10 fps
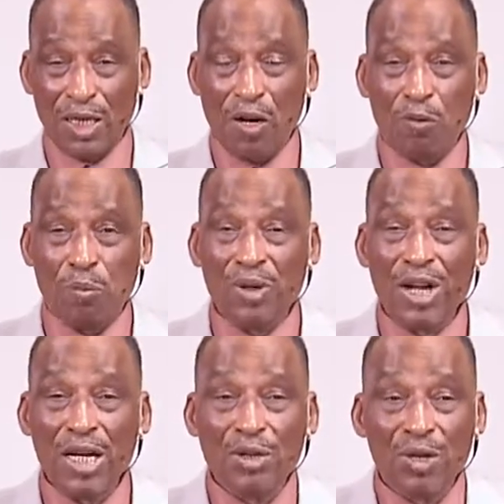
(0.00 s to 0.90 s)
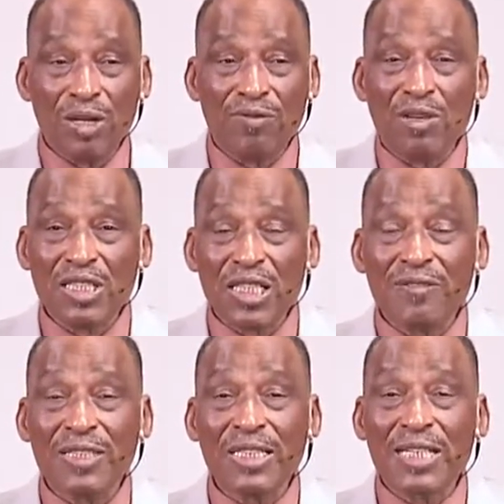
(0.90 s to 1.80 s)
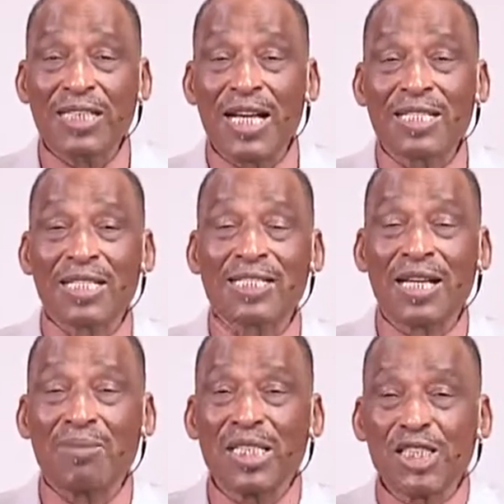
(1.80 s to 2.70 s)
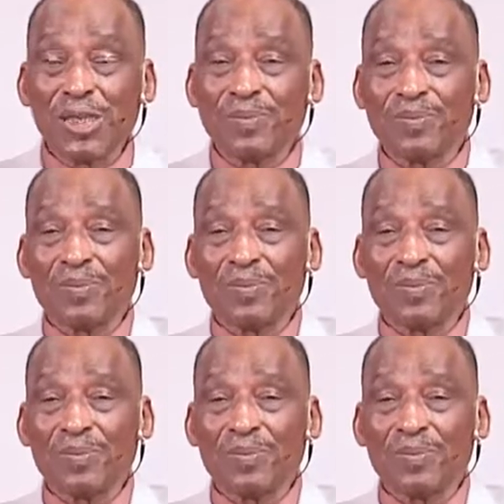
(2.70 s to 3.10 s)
of prayer 24/7 that he has established.